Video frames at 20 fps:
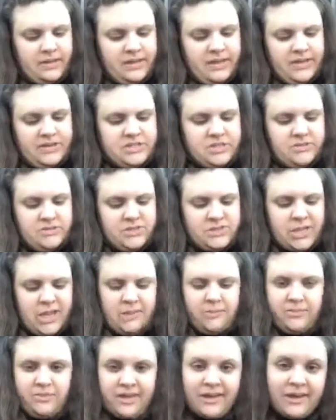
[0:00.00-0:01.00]
and do the
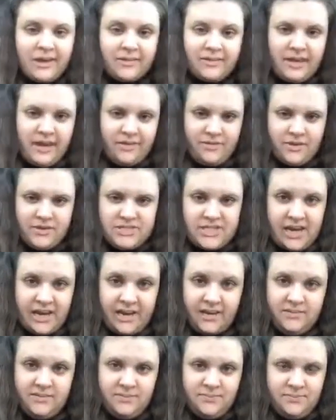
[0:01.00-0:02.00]
same thing on the other side.